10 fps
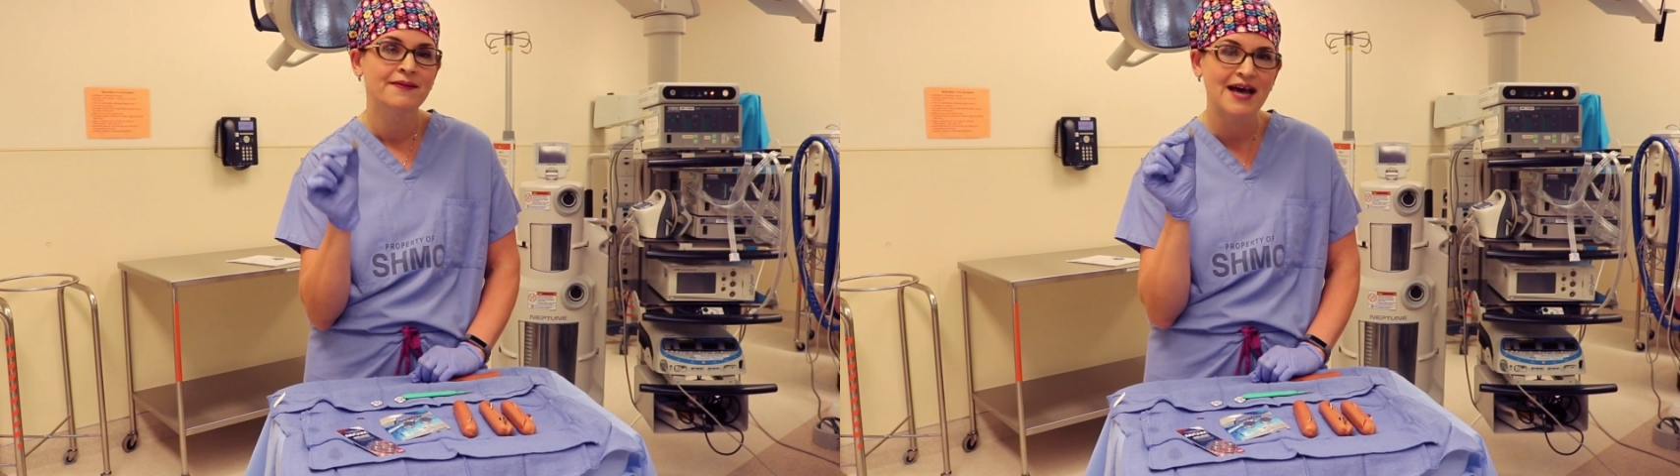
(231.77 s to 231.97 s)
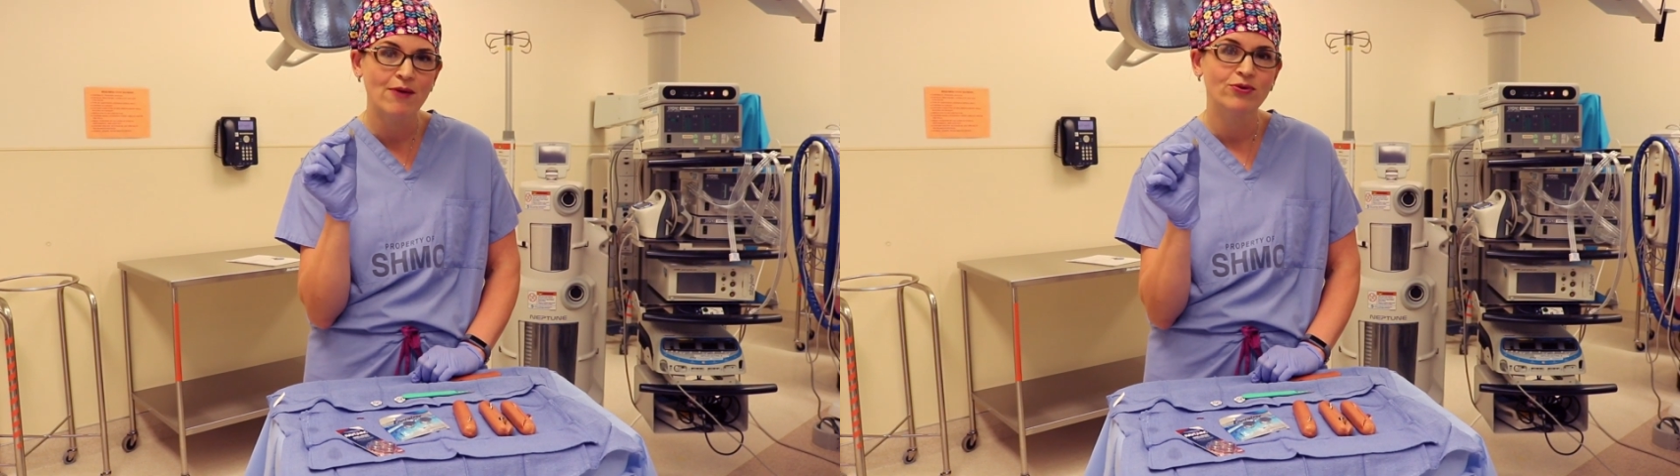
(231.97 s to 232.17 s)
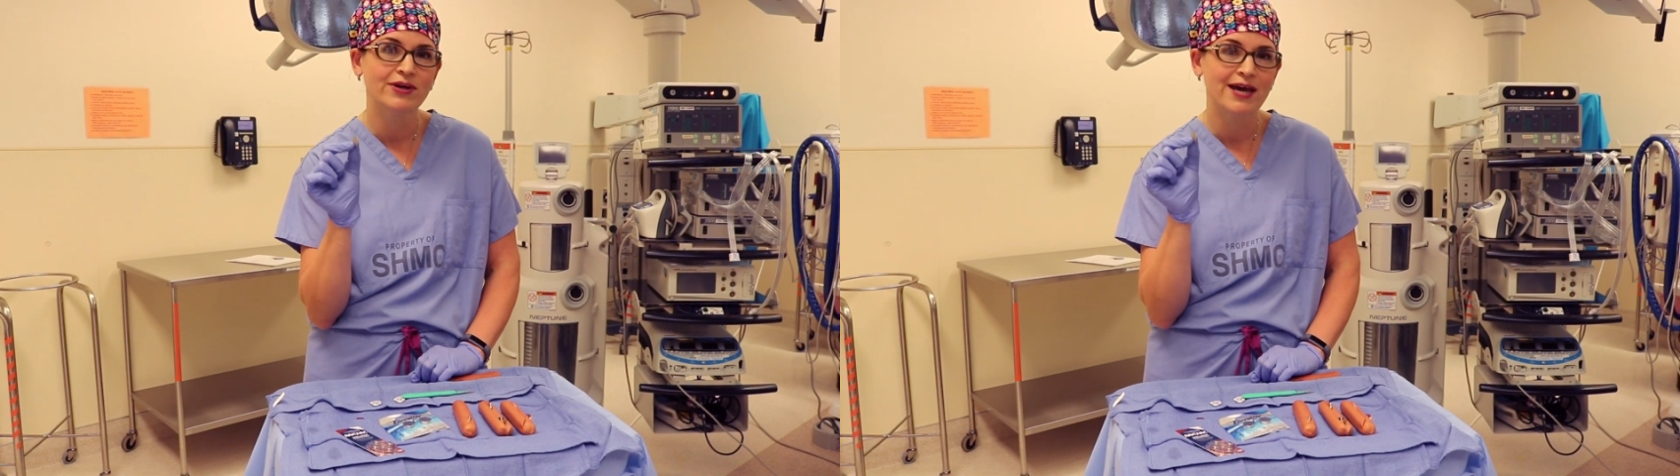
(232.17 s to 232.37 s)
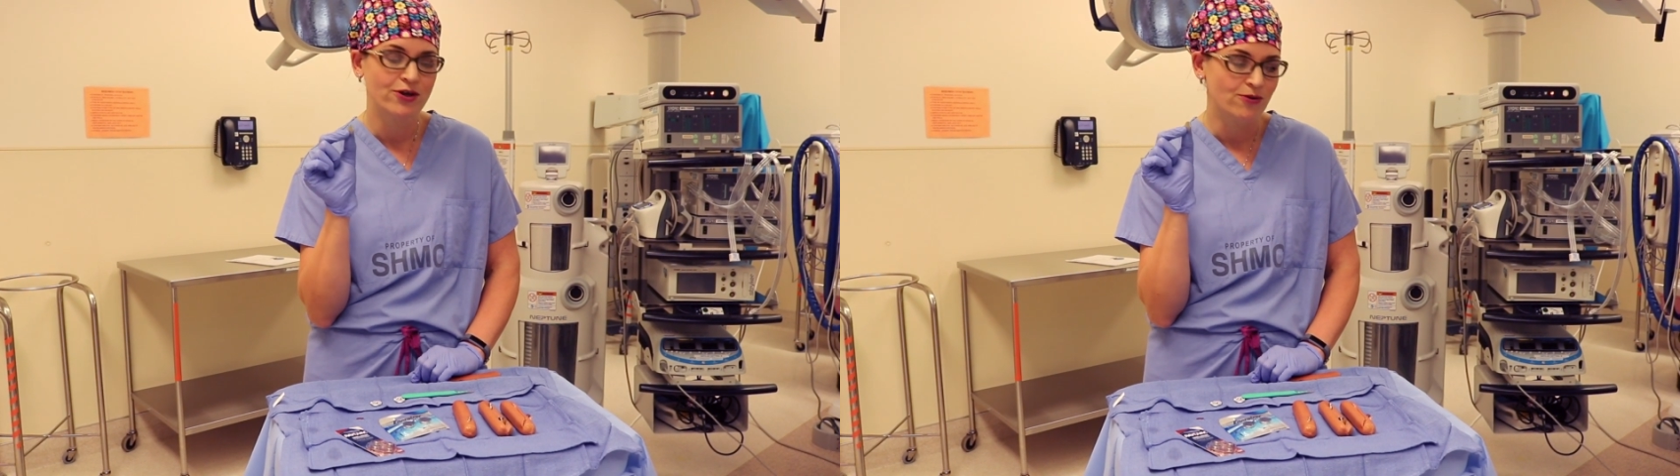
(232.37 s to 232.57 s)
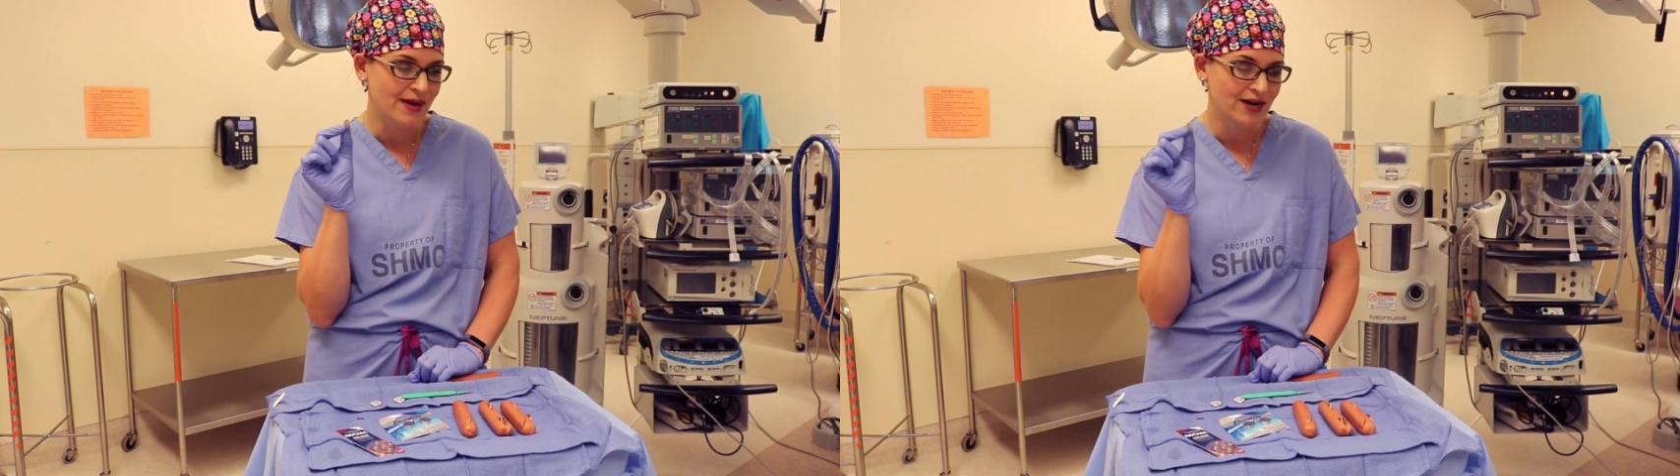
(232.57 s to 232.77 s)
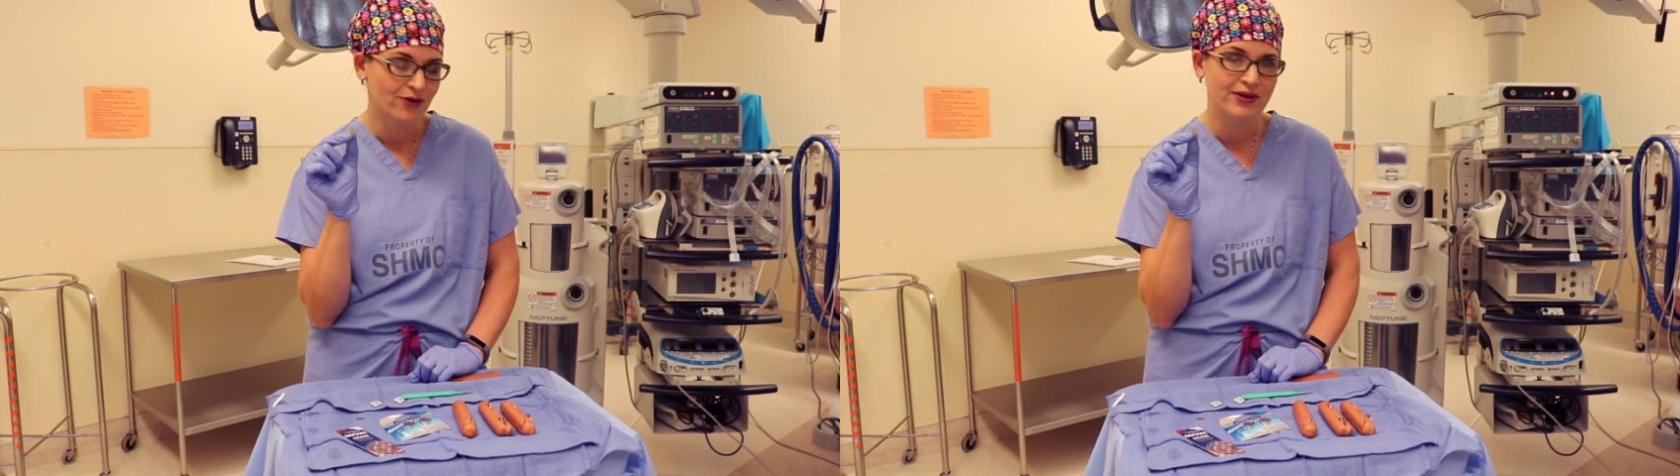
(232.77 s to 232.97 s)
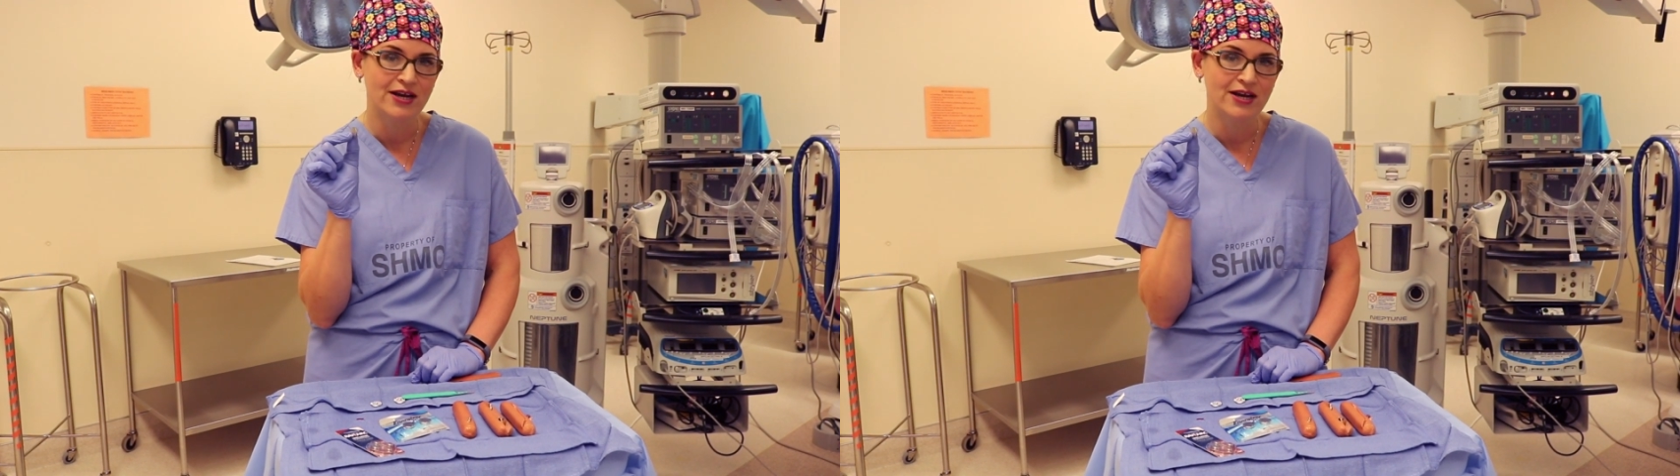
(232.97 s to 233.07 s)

That will get your medical